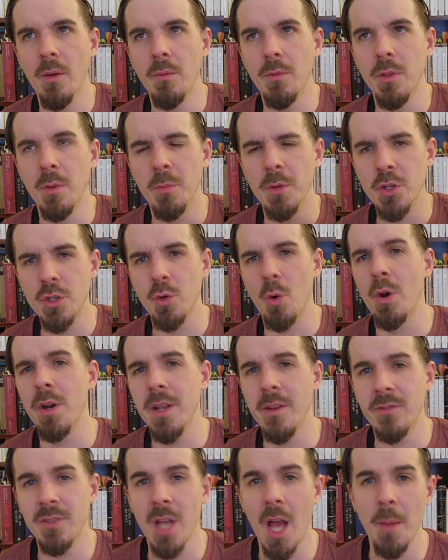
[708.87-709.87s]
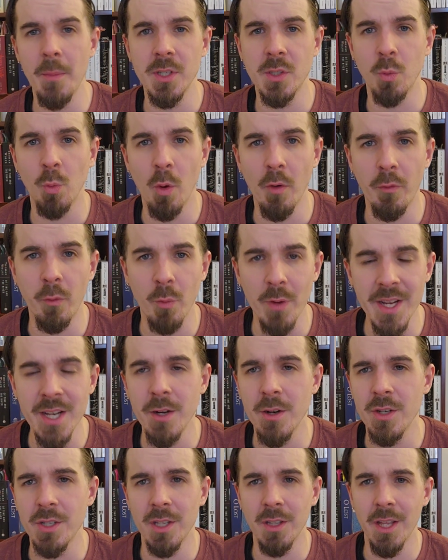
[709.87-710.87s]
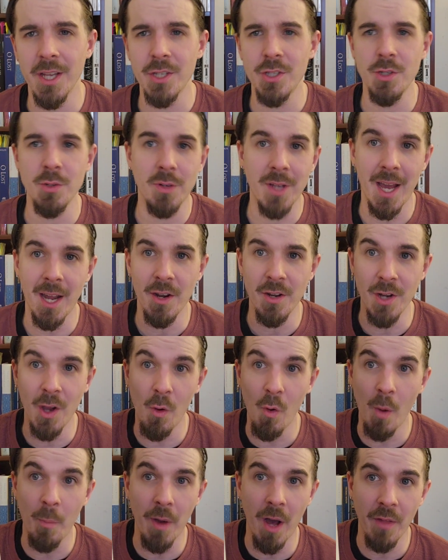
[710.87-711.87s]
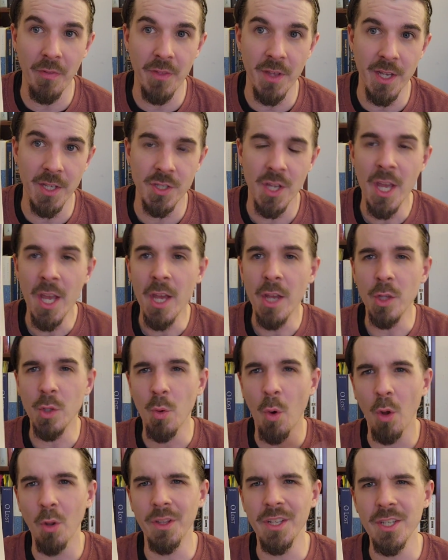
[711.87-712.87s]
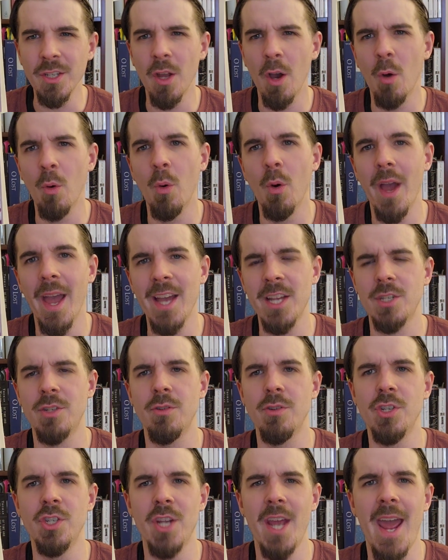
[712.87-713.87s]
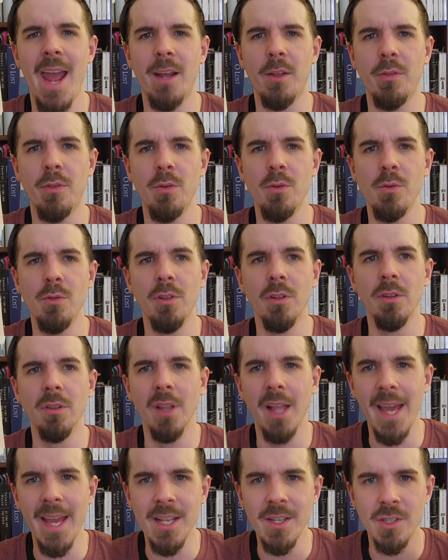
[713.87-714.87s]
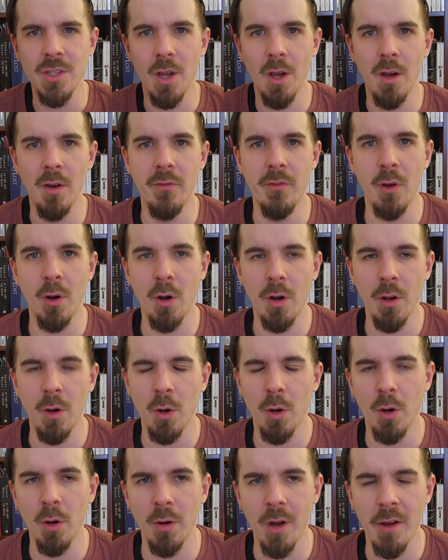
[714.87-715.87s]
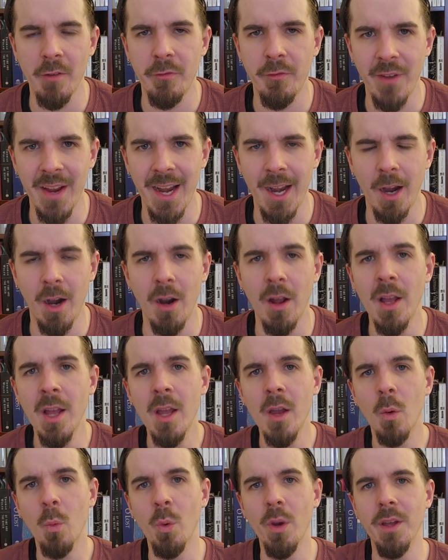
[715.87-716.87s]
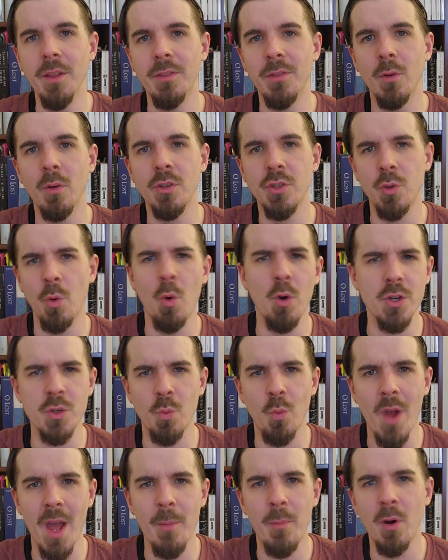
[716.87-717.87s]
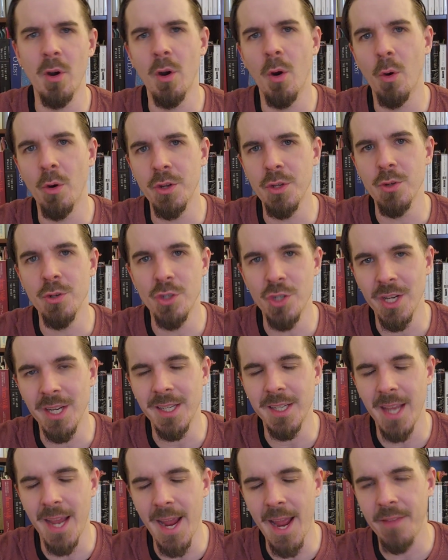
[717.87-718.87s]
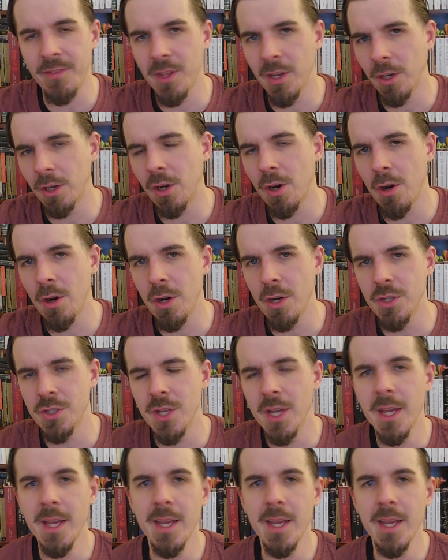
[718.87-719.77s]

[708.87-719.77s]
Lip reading: the majority of Thomas Wolfe readers, unless you kind of know about this, you only know Esther Jack through the lens of her affair with George Weber or Eugene Gant that occurs